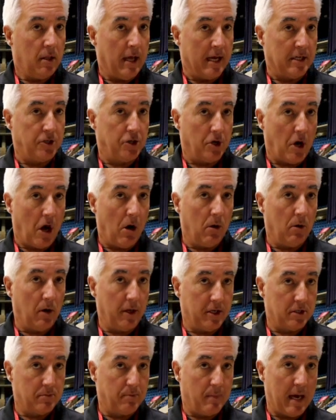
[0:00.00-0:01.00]
That's your
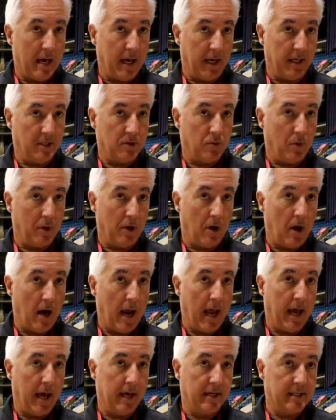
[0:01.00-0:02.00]
earliest baits when they're
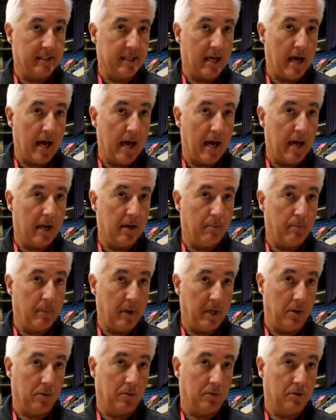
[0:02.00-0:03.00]
hand signed
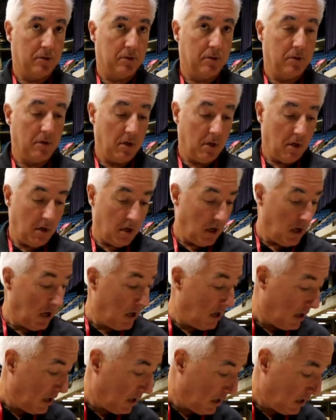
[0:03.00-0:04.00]
bills.
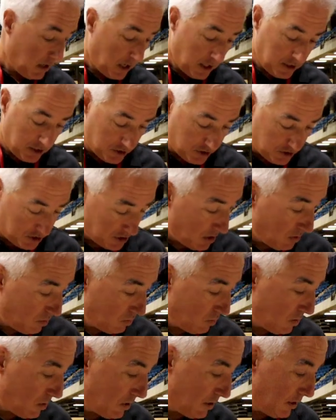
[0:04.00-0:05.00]
I just
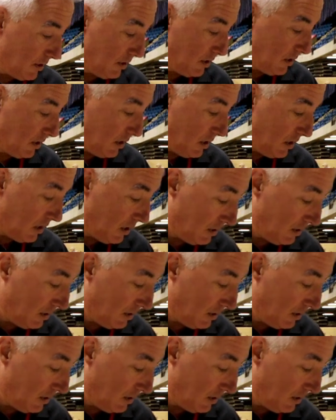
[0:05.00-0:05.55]
sold one.